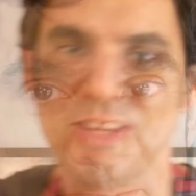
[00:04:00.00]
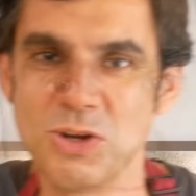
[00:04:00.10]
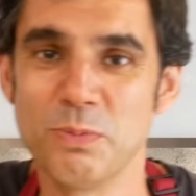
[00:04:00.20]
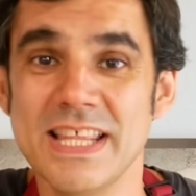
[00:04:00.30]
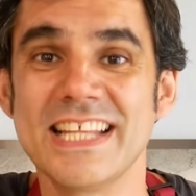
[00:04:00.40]

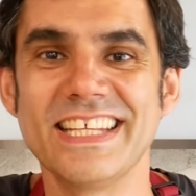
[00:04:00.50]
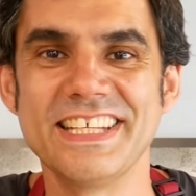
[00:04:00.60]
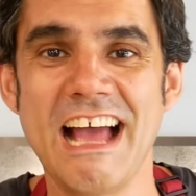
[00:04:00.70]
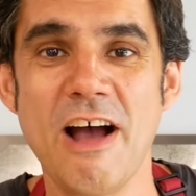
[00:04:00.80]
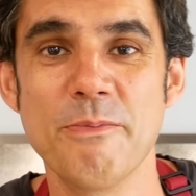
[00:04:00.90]
And forget
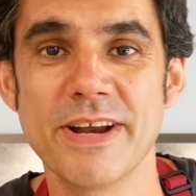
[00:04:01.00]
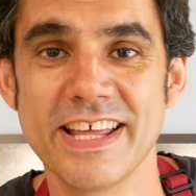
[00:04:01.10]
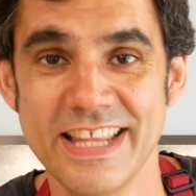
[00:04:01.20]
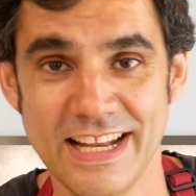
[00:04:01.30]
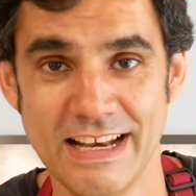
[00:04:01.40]
about the
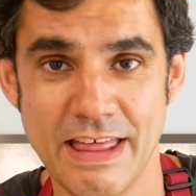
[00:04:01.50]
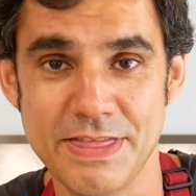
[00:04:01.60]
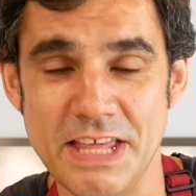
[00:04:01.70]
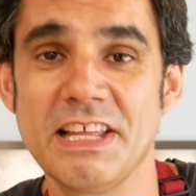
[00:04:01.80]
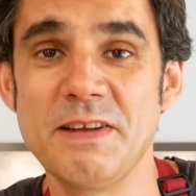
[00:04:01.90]
same old
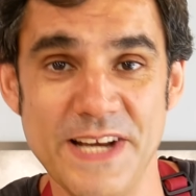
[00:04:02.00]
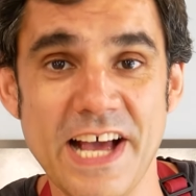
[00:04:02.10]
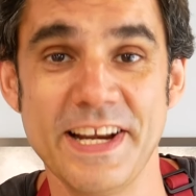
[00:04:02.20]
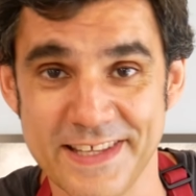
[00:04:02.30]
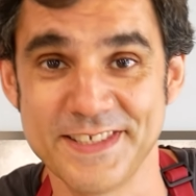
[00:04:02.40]
oil and
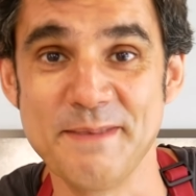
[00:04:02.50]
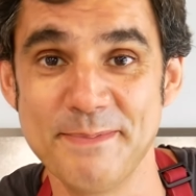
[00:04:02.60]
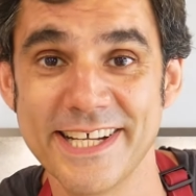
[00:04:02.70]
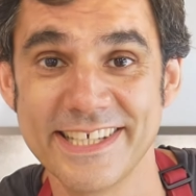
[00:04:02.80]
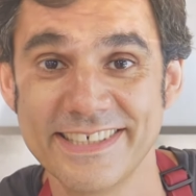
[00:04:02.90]
vinegar, man.